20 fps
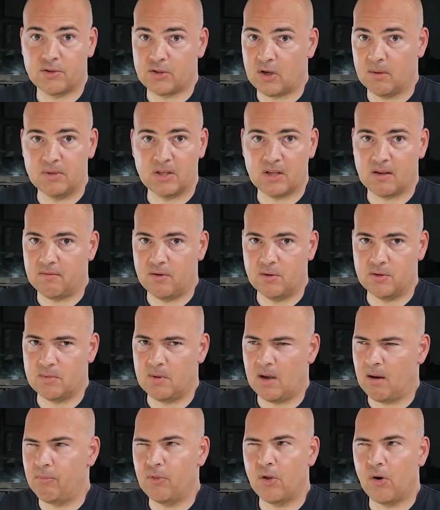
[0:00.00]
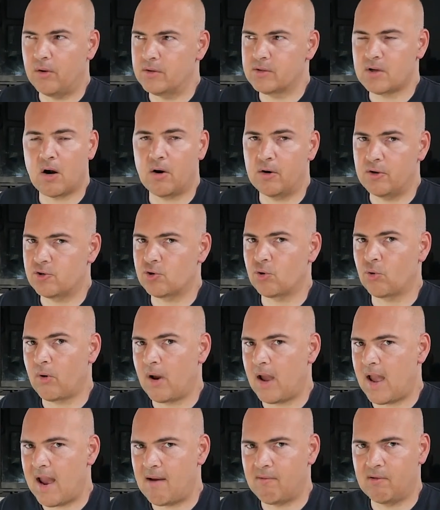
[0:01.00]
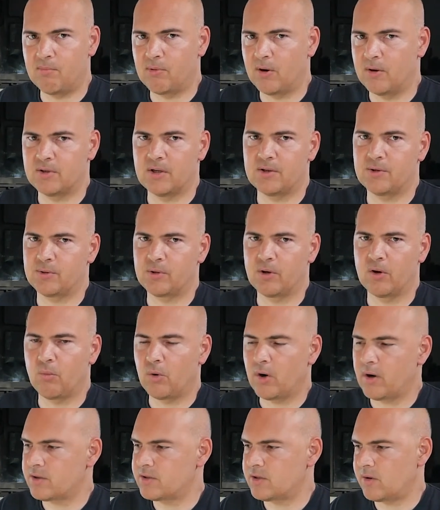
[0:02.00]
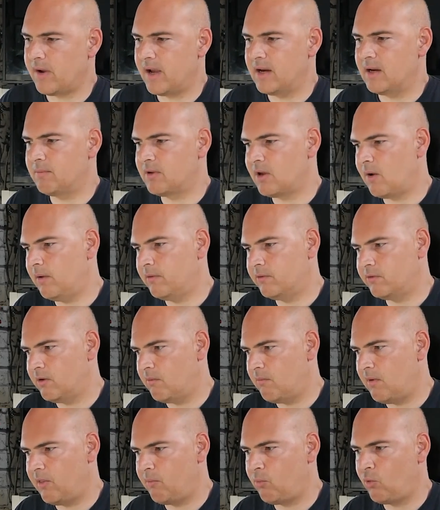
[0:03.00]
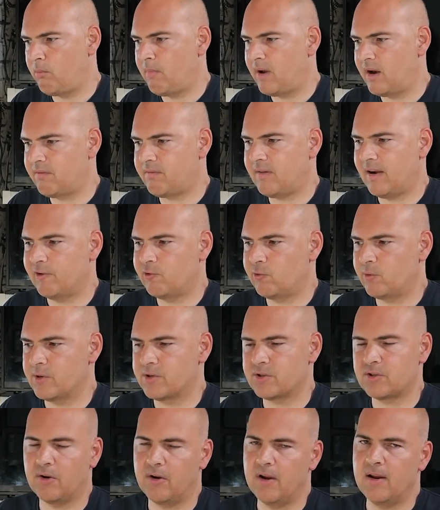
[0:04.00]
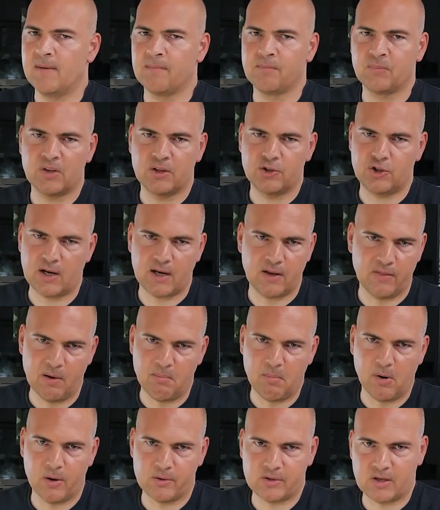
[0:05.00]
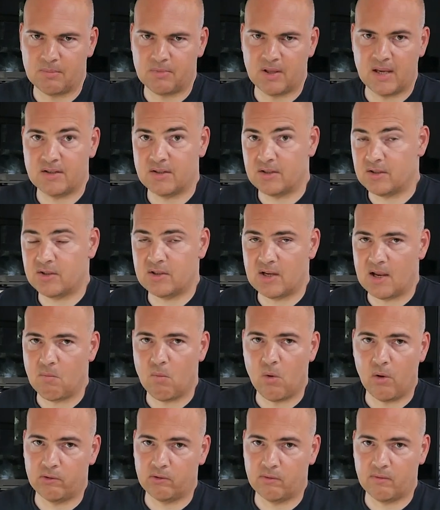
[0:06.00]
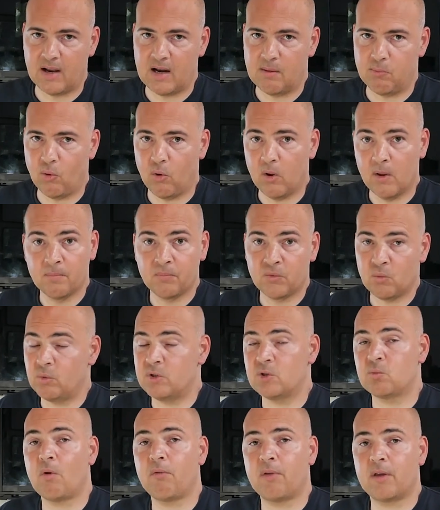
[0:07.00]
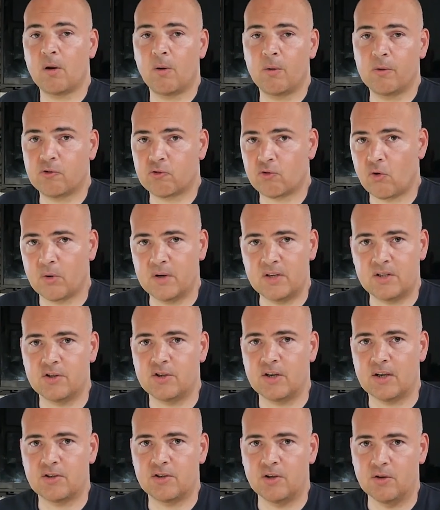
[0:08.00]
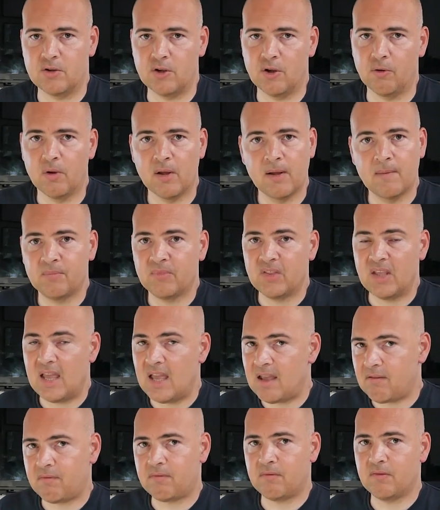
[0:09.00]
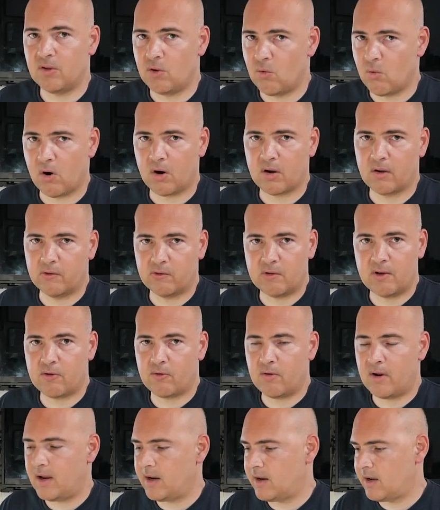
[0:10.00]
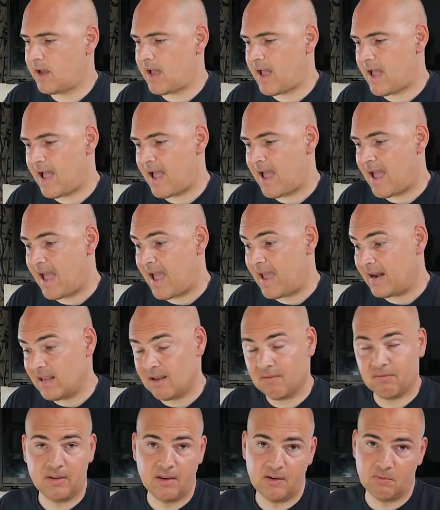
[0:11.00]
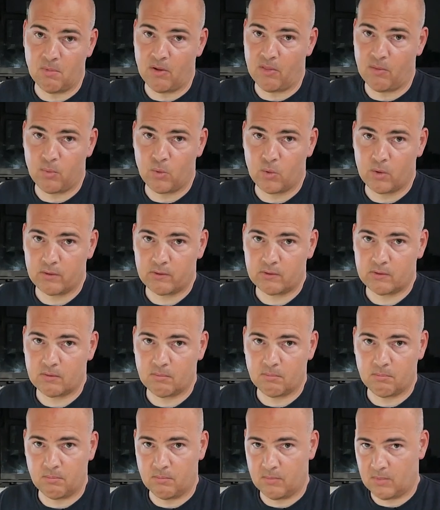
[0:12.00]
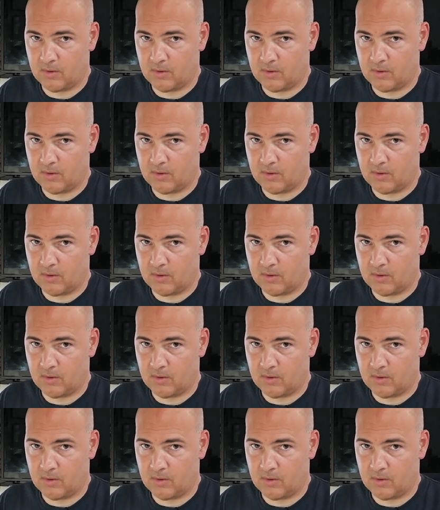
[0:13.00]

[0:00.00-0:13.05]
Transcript: of the times it confuses me. I'm not entirely sure every processor is going to work. So I end up going to the motherboard manufacturer site, checking their BIOS updates and seeing what is available, which is one thing I would strongly suggest you do. If you are considering any of these motherboards,